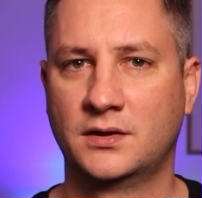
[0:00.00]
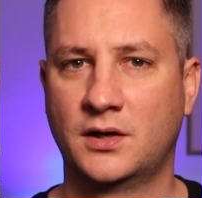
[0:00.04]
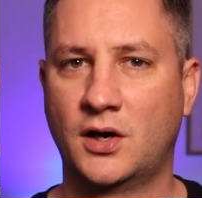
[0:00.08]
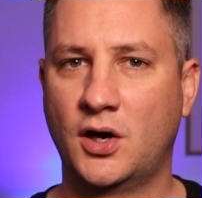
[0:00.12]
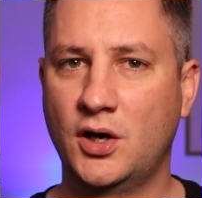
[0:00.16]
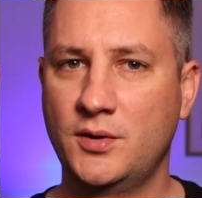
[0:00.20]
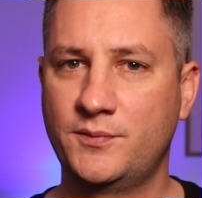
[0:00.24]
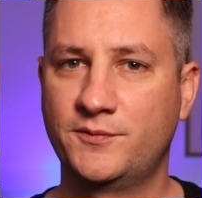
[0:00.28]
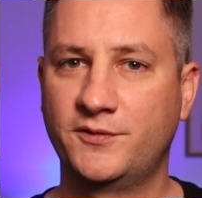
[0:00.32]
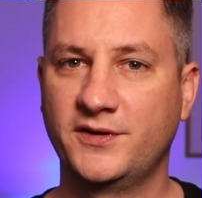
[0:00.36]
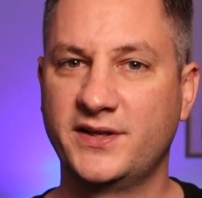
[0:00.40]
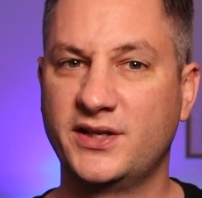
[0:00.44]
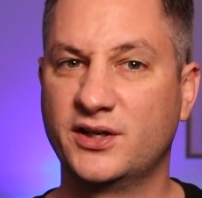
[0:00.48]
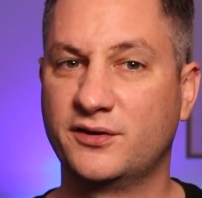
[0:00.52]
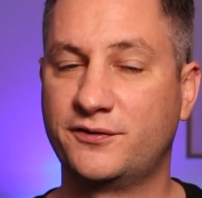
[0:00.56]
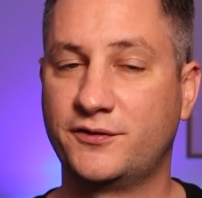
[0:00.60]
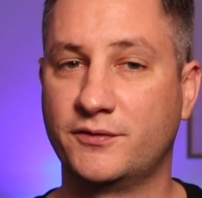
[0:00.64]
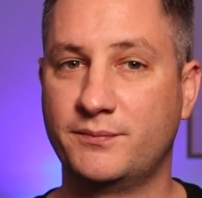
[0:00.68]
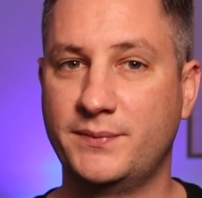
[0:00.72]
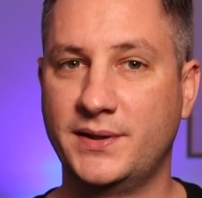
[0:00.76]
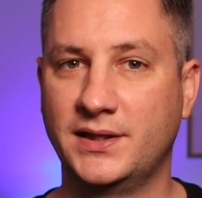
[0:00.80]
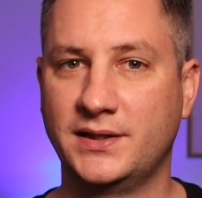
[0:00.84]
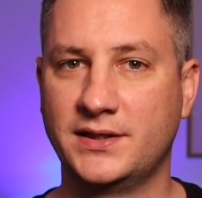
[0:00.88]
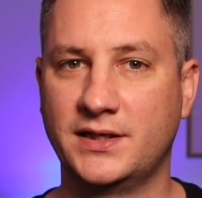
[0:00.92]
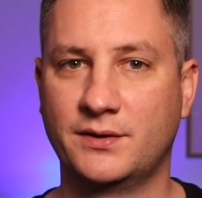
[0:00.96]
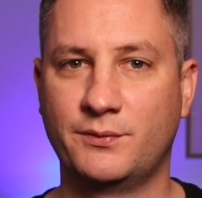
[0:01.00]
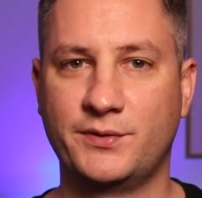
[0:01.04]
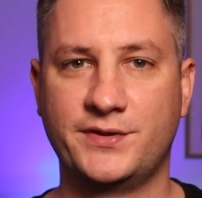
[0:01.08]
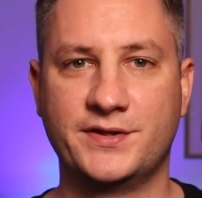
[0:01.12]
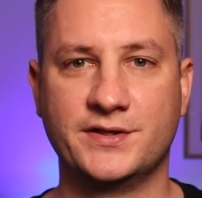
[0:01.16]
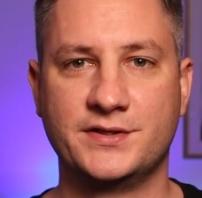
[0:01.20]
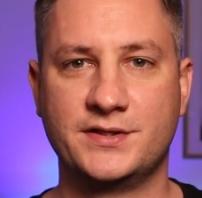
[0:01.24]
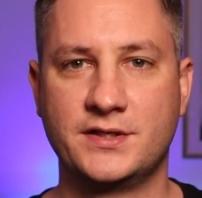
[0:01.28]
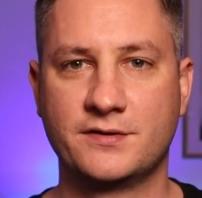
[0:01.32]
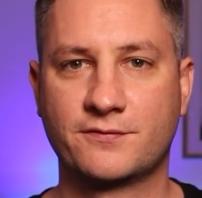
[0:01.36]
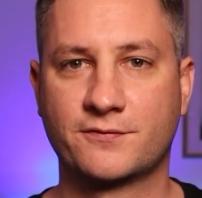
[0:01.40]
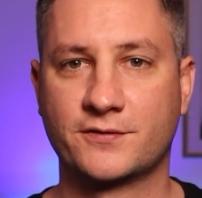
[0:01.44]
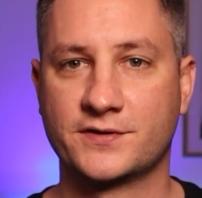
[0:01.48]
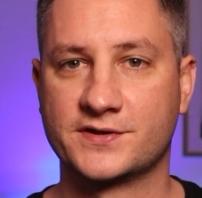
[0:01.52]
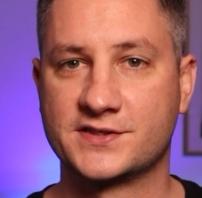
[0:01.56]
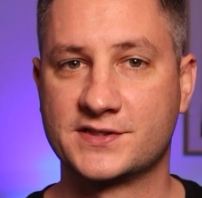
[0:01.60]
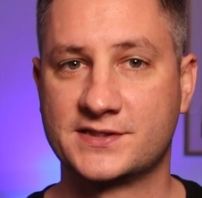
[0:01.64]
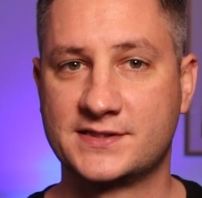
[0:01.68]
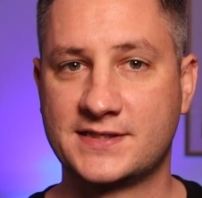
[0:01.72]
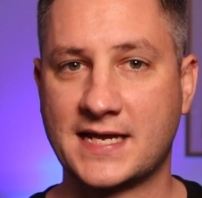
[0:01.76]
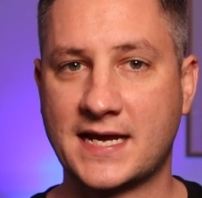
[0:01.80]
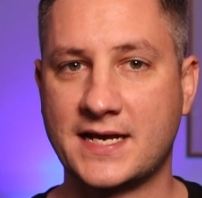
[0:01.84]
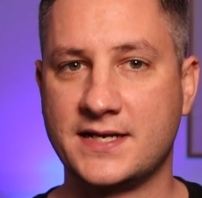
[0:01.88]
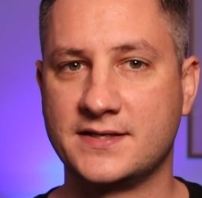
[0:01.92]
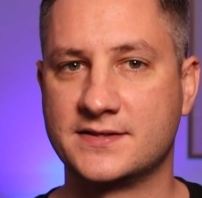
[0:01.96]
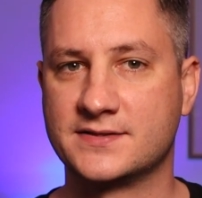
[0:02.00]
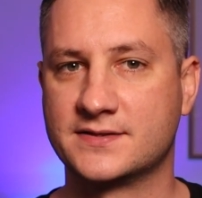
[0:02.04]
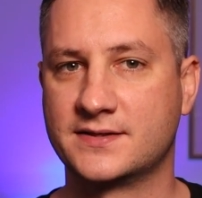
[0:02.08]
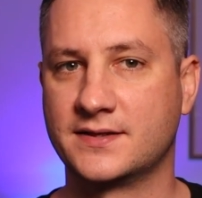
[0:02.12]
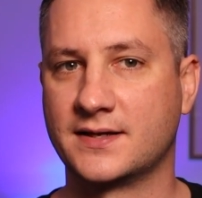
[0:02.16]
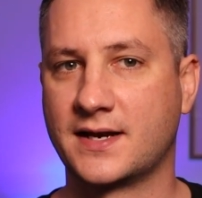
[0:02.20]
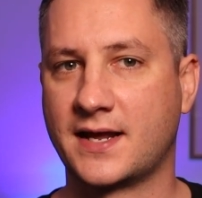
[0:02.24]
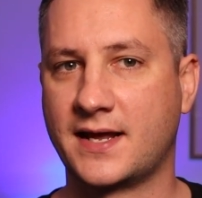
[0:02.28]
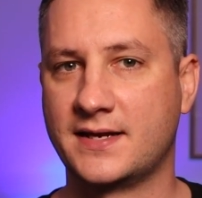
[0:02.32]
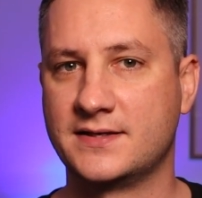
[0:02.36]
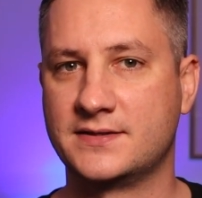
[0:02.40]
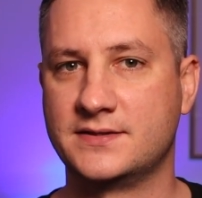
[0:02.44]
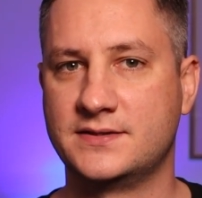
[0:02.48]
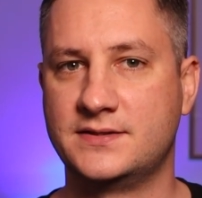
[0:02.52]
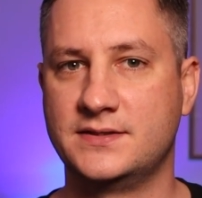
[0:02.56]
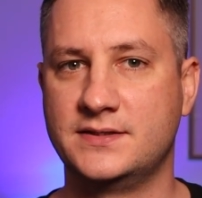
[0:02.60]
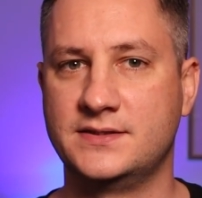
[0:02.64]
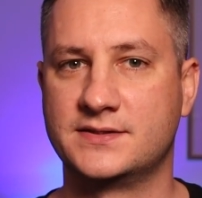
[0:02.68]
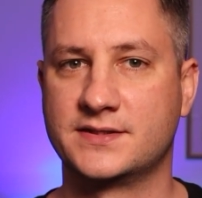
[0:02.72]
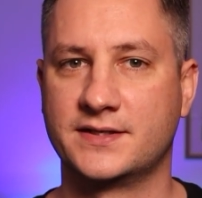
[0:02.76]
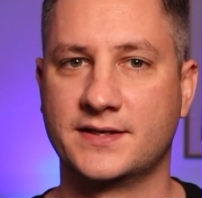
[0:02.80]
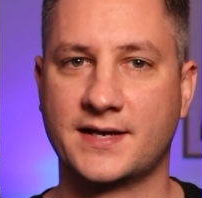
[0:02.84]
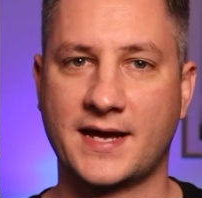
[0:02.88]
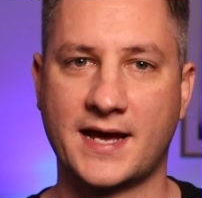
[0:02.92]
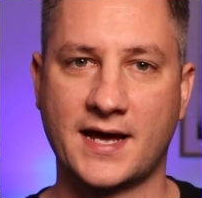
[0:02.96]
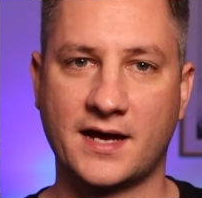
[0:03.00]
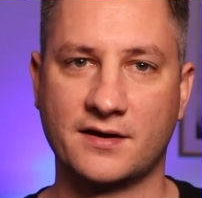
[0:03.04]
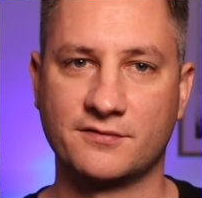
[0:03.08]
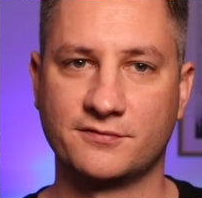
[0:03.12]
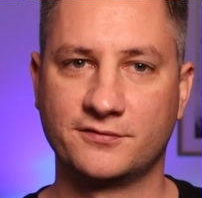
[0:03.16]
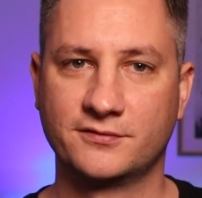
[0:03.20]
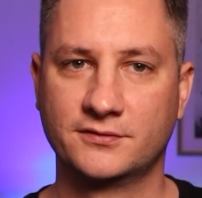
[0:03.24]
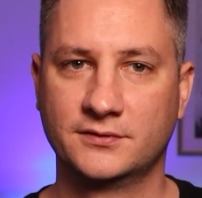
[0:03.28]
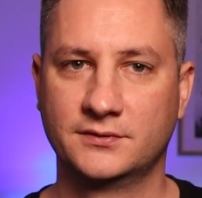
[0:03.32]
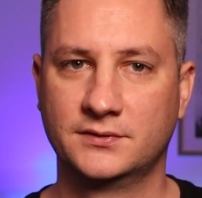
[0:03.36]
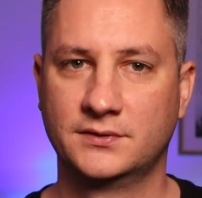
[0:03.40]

Hopefully you're familiar with the different states that entities can have.